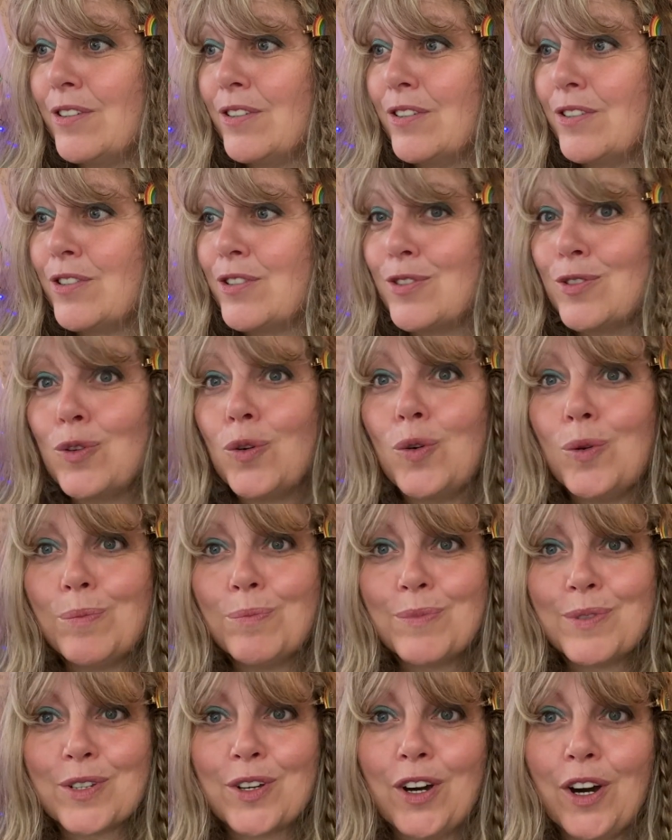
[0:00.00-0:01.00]

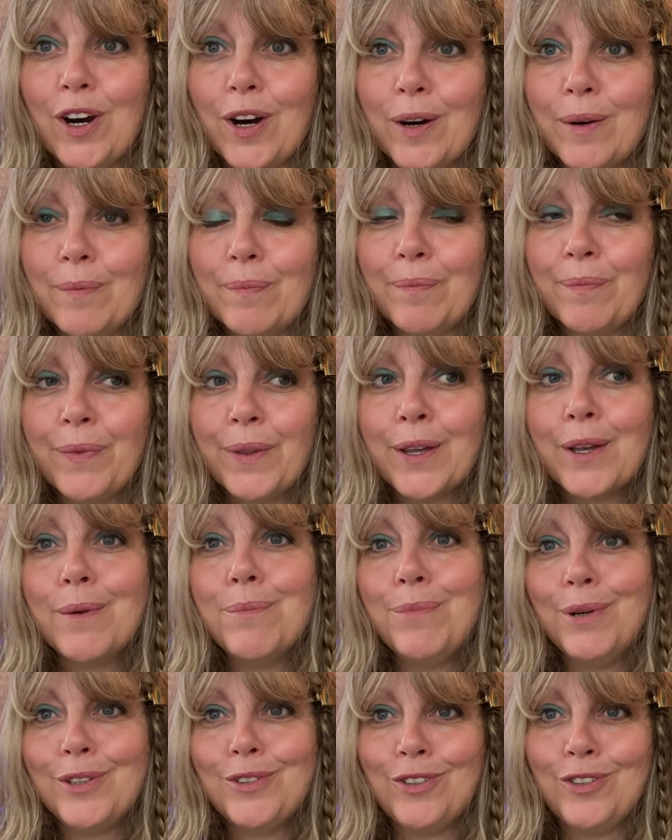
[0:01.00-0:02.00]
storms come,
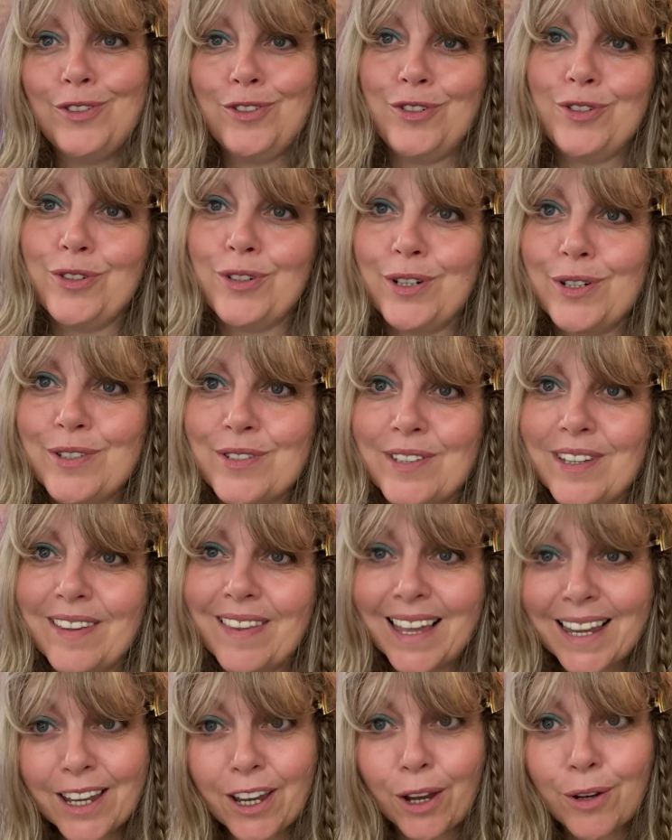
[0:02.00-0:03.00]
but to trust that
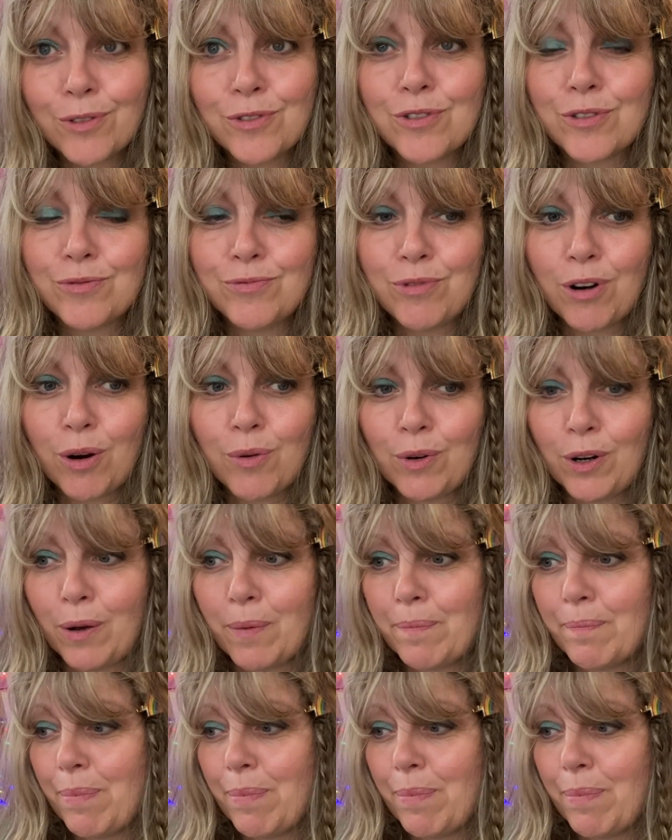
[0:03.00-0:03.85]
they're going to roll on